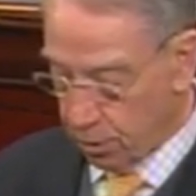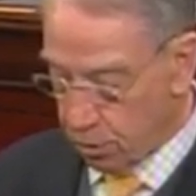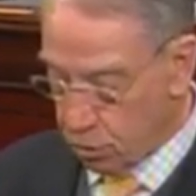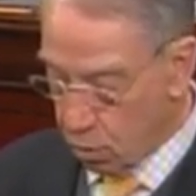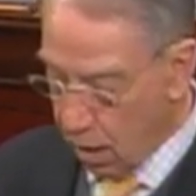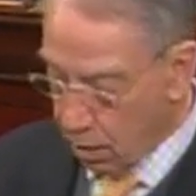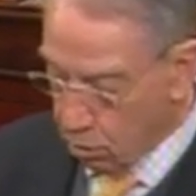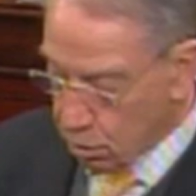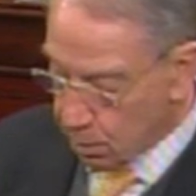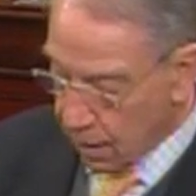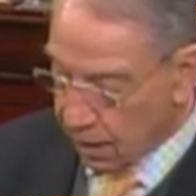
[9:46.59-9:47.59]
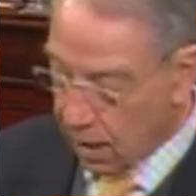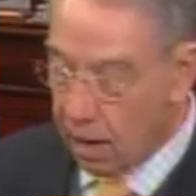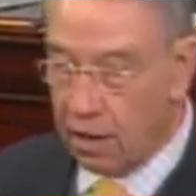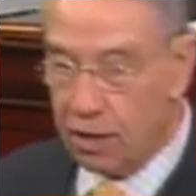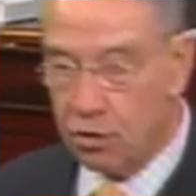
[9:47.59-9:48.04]
So I urge my
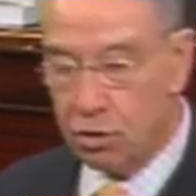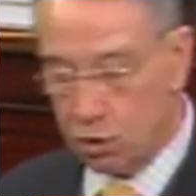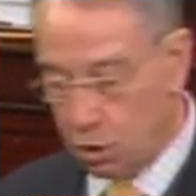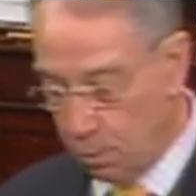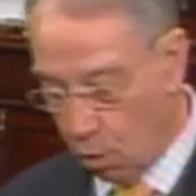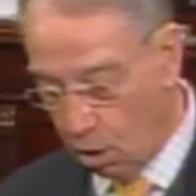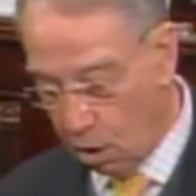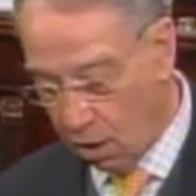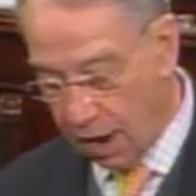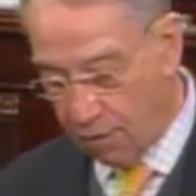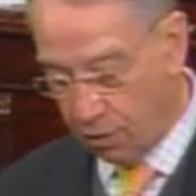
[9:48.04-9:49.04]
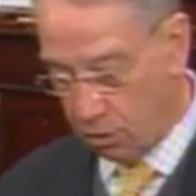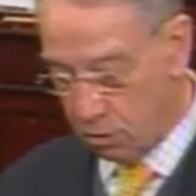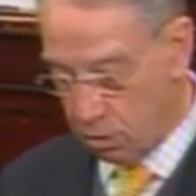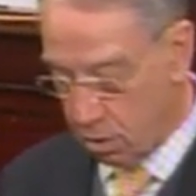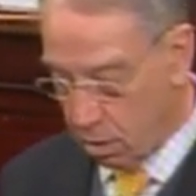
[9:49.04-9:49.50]
colleagues to support our
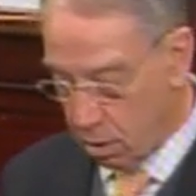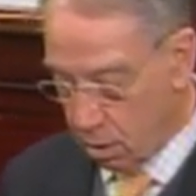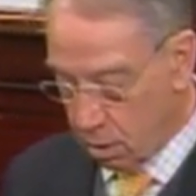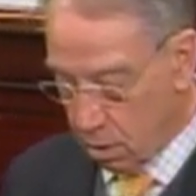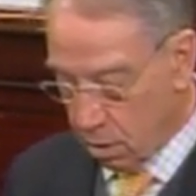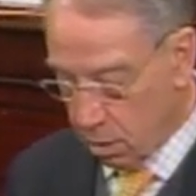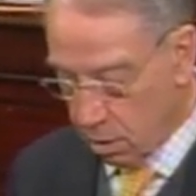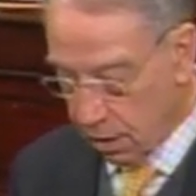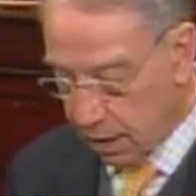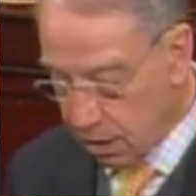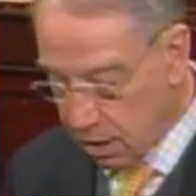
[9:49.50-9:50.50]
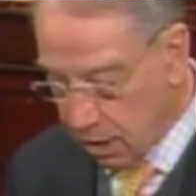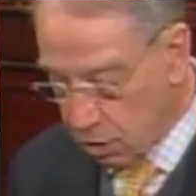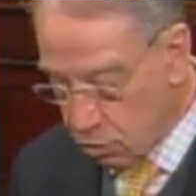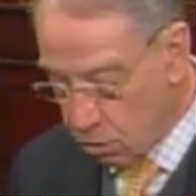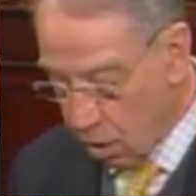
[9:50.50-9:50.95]
efforts to get
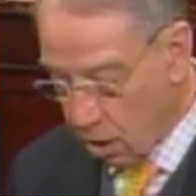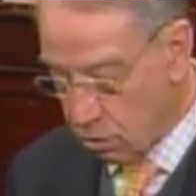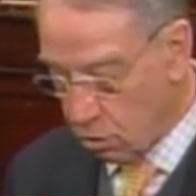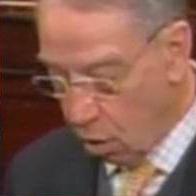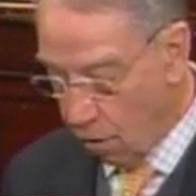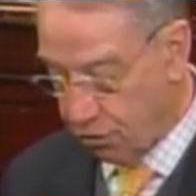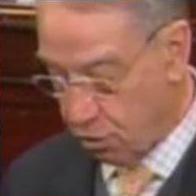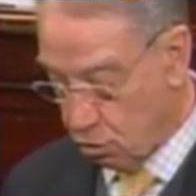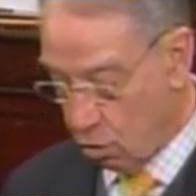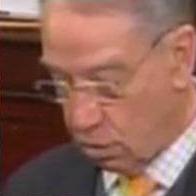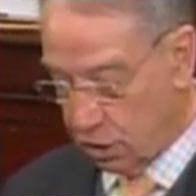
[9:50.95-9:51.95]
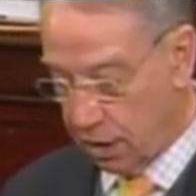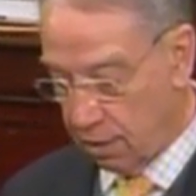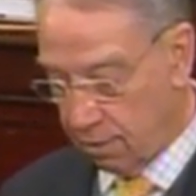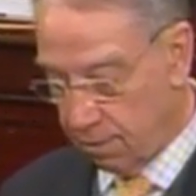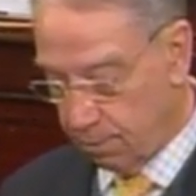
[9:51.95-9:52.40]
these drugs off the store
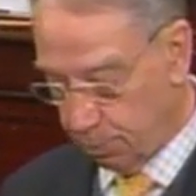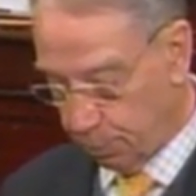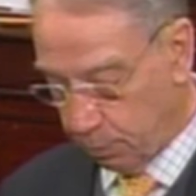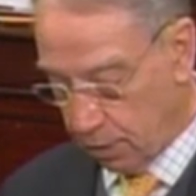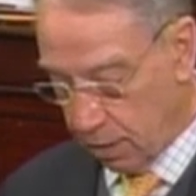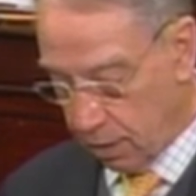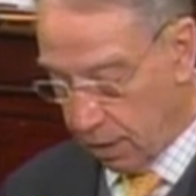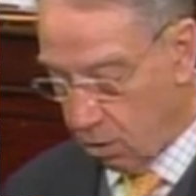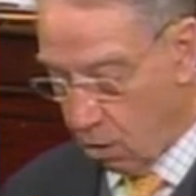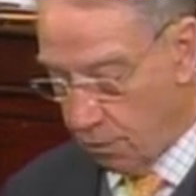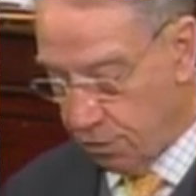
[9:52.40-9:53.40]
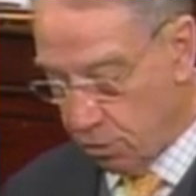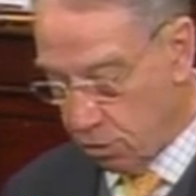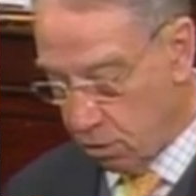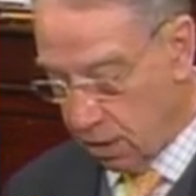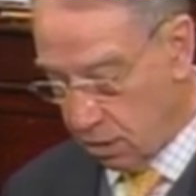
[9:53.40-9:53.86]
shelf and off the
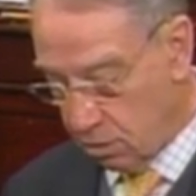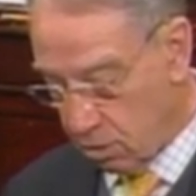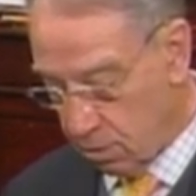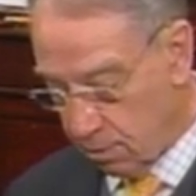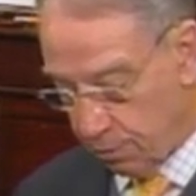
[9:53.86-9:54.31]
streets.